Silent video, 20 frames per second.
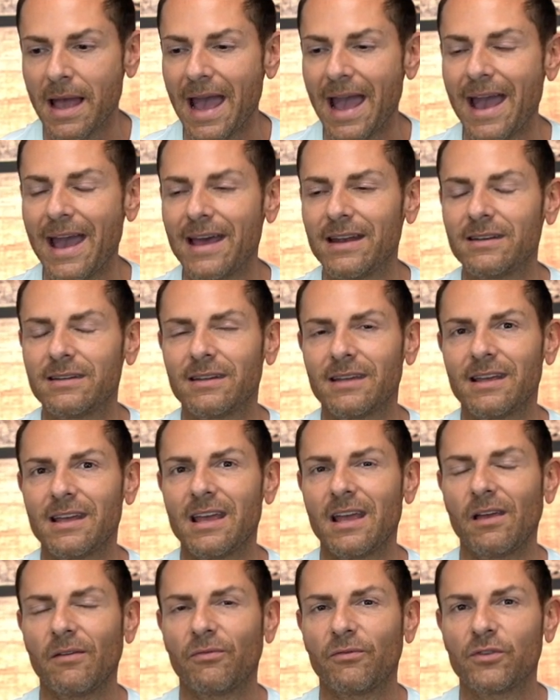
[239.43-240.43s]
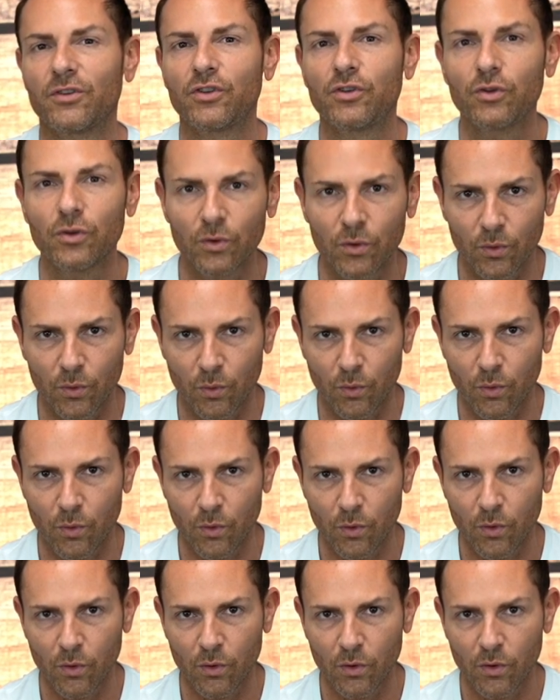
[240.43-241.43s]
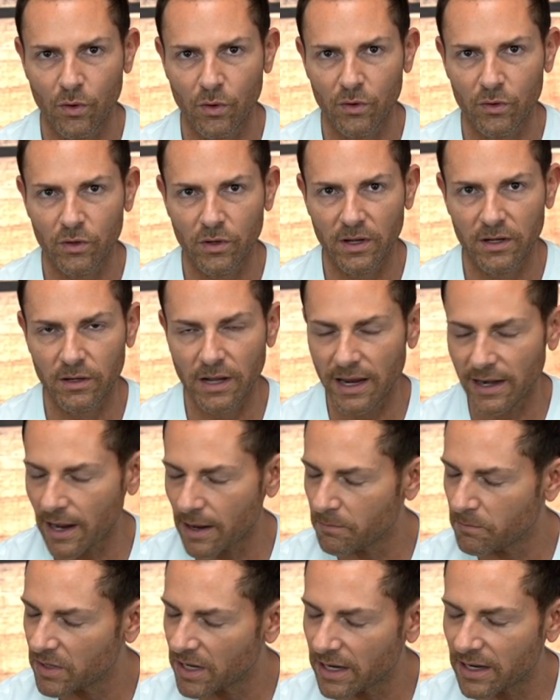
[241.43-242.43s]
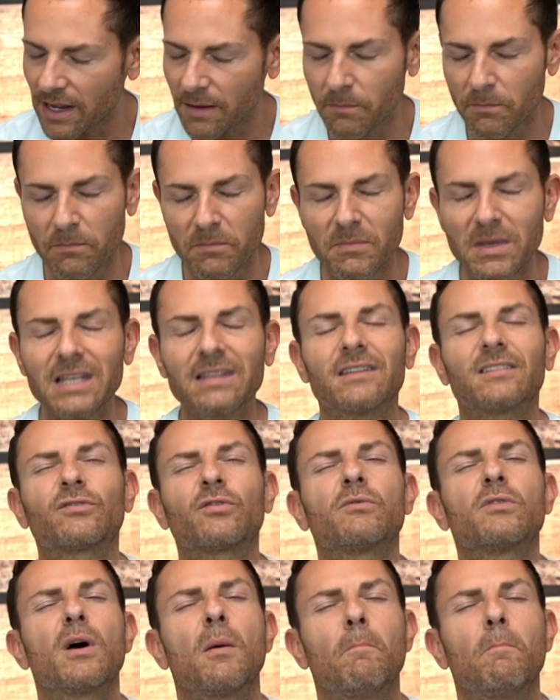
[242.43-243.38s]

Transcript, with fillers: And if you, and I, and I mean this from